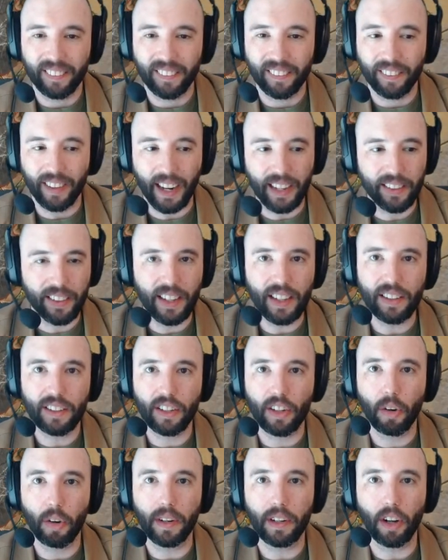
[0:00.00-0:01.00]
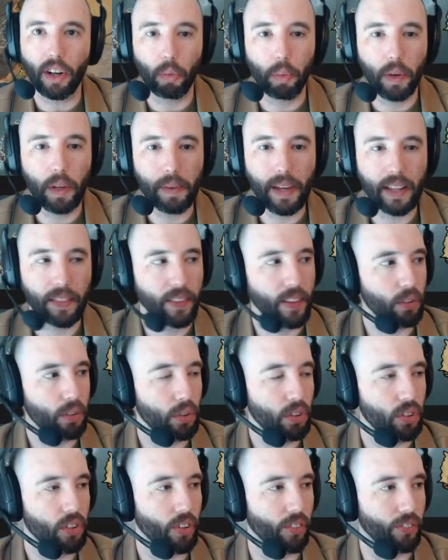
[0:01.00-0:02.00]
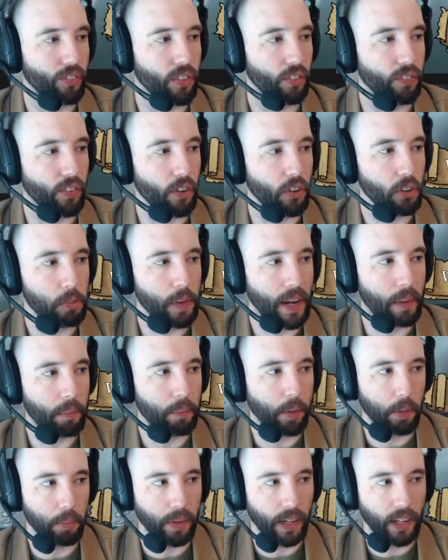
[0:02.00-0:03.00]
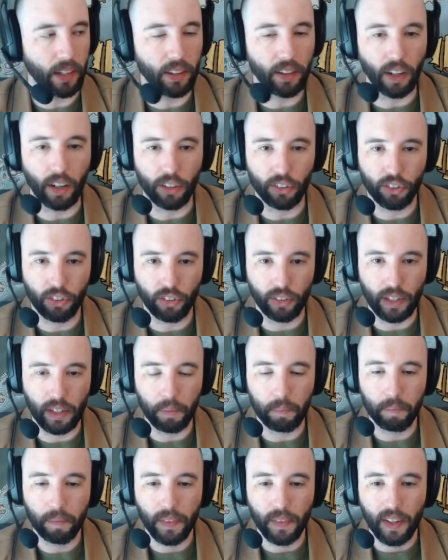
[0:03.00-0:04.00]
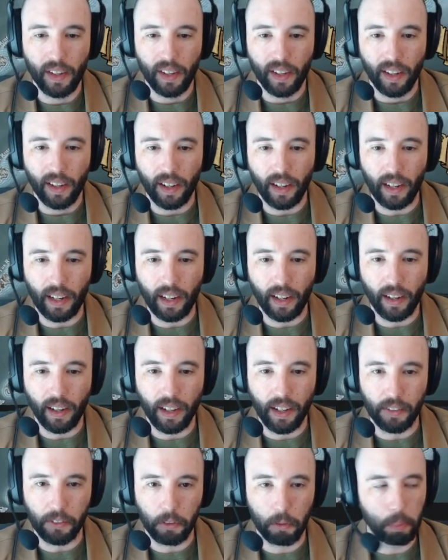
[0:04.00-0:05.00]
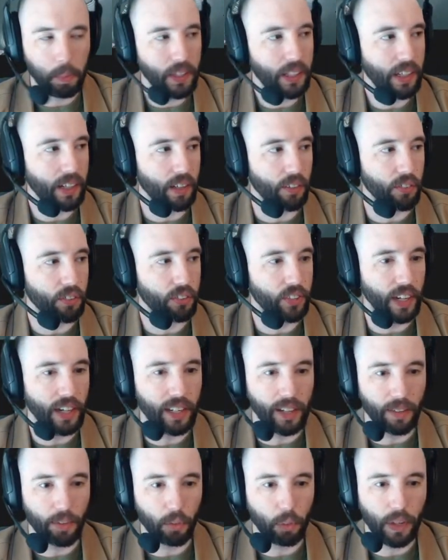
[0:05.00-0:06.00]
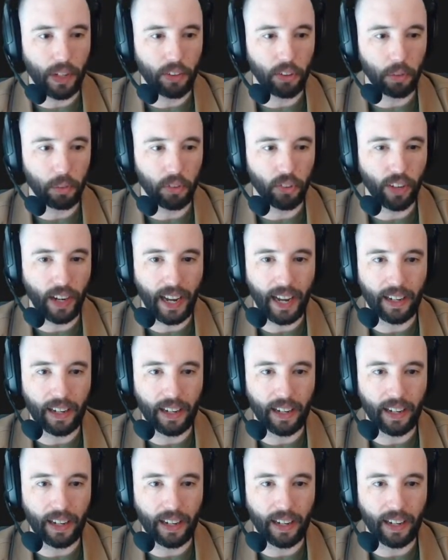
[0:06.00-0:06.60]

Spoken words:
I did. You know what, y'all? This was the first map we made on stream. And speaking of stadiums, we had some chat